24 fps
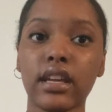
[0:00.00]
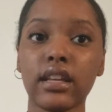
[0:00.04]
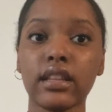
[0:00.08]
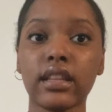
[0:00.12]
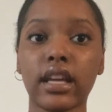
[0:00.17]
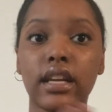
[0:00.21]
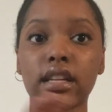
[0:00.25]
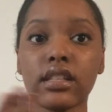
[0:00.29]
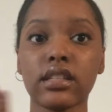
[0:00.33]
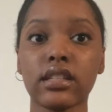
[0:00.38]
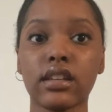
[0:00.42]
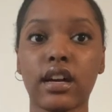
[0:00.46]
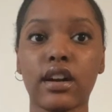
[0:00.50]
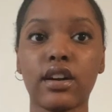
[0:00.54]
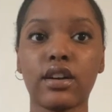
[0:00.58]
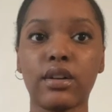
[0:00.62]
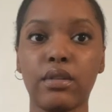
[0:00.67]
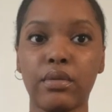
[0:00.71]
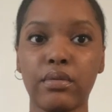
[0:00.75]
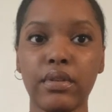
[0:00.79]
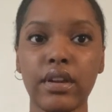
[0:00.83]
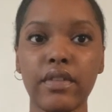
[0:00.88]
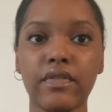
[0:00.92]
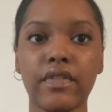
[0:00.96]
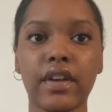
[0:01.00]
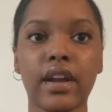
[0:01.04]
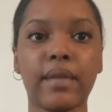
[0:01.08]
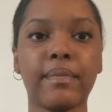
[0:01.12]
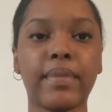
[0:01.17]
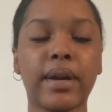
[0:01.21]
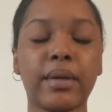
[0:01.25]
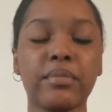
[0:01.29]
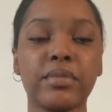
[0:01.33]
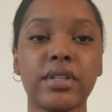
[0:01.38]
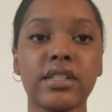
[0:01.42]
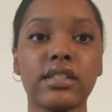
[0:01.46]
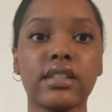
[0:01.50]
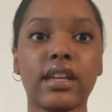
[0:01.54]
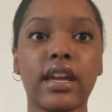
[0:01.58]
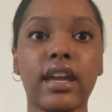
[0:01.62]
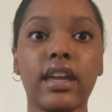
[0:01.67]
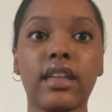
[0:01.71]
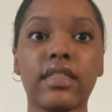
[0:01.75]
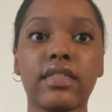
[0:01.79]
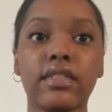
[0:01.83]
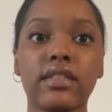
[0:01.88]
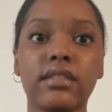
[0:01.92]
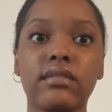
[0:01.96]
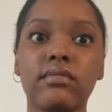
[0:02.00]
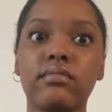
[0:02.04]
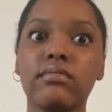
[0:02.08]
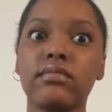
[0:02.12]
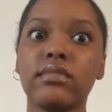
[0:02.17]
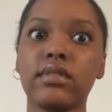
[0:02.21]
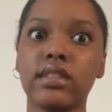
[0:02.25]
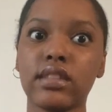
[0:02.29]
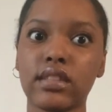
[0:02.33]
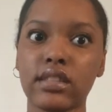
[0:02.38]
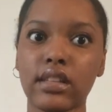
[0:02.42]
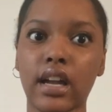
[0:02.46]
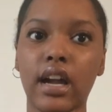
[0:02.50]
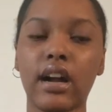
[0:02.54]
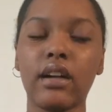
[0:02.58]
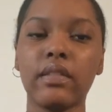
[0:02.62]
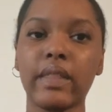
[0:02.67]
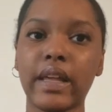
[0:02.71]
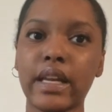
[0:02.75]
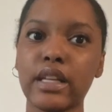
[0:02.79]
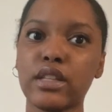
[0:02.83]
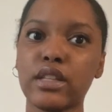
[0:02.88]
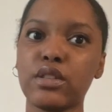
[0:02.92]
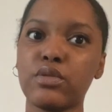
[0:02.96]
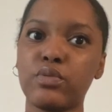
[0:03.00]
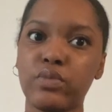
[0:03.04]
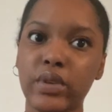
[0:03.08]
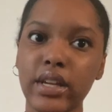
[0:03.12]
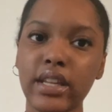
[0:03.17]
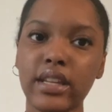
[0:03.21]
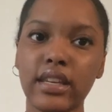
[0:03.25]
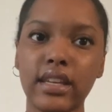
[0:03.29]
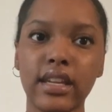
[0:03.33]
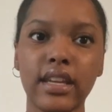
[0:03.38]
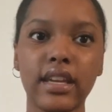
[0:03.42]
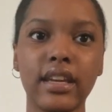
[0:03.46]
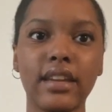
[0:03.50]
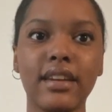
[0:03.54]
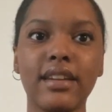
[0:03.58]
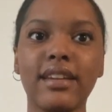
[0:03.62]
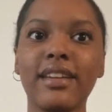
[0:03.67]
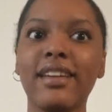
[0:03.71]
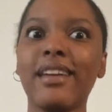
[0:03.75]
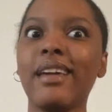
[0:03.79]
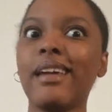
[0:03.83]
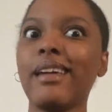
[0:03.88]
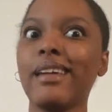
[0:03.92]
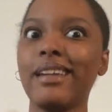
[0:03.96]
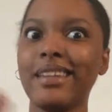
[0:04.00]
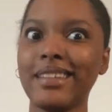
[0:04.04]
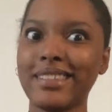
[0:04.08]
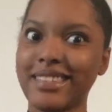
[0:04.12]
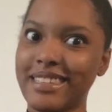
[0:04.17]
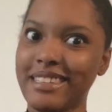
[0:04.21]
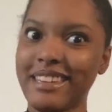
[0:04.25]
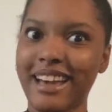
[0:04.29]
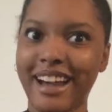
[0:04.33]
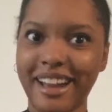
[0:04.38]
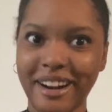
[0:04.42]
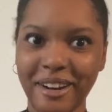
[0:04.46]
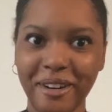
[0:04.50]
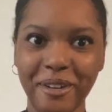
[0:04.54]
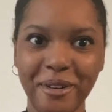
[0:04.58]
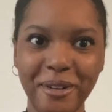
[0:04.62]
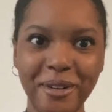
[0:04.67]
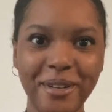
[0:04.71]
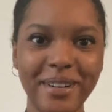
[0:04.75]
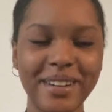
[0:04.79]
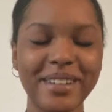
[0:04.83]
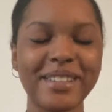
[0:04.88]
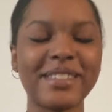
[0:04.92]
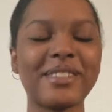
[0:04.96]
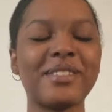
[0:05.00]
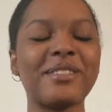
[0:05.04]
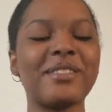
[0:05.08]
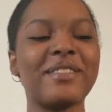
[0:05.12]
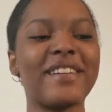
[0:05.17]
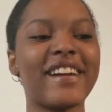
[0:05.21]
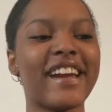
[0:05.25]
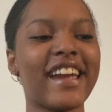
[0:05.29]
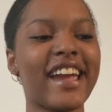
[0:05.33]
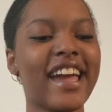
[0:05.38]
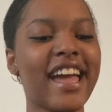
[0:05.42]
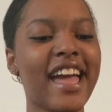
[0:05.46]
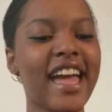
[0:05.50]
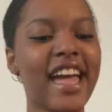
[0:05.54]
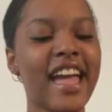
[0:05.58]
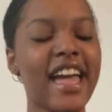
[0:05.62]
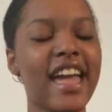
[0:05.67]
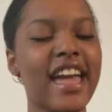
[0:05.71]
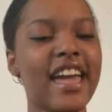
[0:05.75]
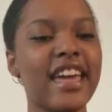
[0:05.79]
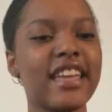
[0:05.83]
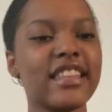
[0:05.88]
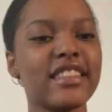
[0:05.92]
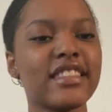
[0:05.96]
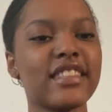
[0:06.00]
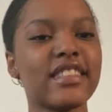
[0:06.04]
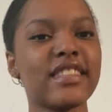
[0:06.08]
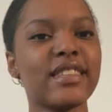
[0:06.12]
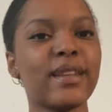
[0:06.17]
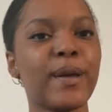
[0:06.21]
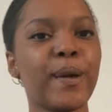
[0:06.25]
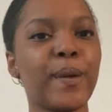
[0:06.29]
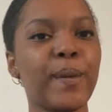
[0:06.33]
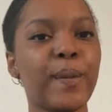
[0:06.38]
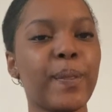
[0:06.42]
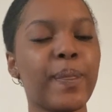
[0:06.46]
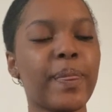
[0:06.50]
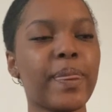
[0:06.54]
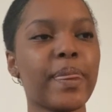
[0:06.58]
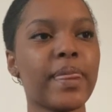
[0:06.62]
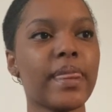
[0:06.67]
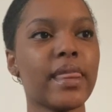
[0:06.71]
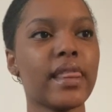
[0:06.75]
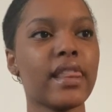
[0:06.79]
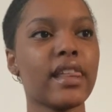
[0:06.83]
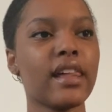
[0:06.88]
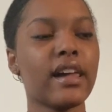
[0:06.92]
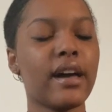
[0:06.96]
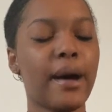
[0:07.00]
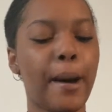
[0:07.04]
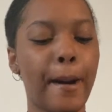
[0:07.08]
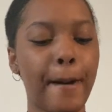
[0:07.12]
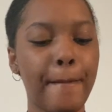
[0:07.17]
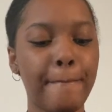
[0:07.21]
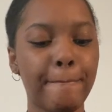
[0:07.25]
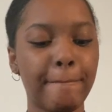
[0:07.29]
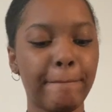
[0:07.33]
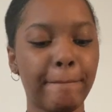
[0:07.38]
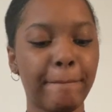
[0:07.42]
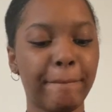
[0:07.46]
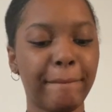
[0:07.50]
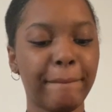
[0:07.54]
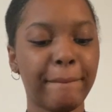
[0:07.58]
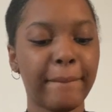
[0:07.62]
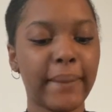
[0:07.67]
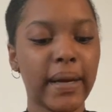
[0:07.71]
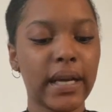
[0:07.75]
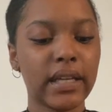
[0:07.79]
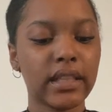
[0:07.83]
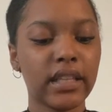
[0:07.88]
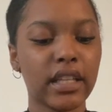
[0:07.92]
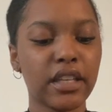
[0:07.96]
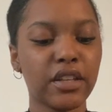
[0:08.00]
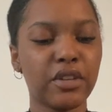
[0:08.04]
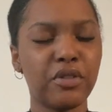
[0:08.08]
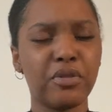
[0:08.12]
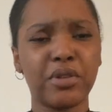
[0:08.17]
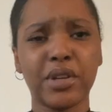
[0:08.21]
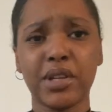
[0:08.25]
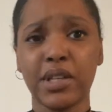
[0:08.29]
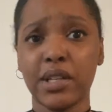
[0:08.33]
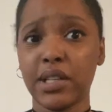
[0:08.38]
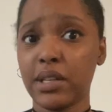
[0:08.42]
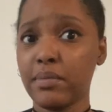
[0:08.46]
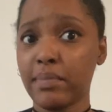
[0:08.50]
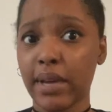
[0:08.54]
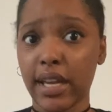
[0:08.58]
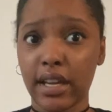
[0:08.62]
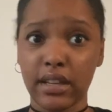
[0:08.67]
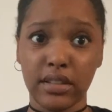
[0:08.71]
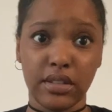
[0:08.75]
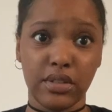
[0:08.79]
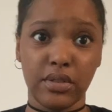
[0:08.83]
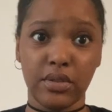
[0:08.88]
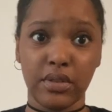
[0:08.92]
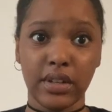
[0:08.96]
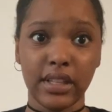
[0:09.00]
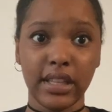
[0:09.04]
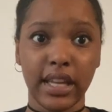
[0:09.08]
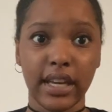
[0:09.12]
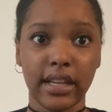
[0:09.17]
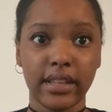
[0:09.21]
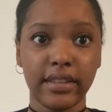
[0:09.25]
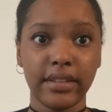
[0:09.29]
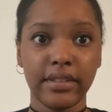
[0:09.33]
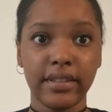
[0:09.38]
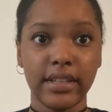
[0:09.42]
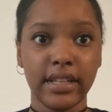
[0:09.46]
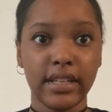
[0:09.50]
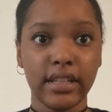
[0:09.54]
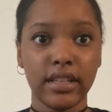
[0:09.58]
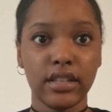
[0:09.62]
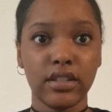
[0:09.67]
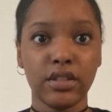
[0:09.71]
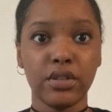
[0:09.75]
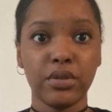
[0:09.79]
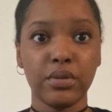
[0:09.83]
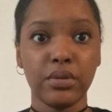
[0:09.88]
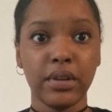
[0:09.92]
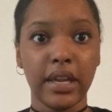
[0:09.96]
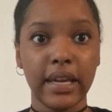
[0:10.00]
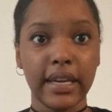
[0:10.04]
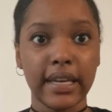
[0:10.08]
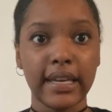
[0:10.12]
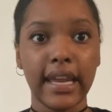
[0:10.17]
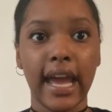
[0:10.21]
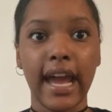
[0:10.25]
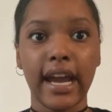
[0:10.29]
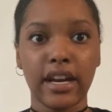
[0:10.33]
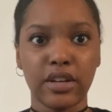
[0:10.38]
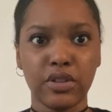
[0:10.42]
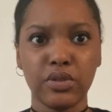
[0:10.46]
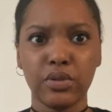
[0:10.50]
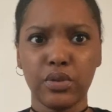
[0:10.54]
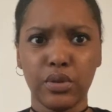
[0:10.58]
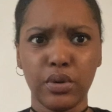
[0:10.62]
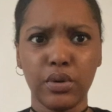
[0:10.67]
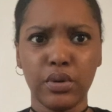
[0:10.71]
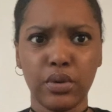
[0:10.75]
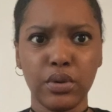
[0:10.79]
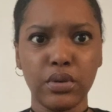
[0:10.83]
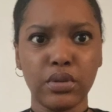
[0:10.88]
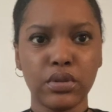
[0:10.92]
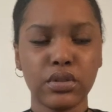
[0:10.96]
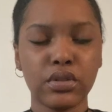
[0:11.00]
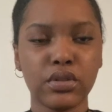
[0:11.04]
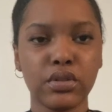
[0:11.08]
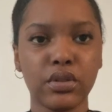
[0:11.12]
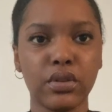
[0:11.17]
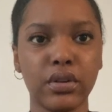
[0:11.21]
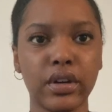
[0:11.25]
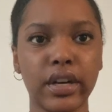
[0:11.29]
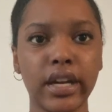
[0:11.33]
that it's not horrific, but I'm just saying the style that it's written in is not a horror story. And so I think you could make a story like Lolita into like an actual horror story,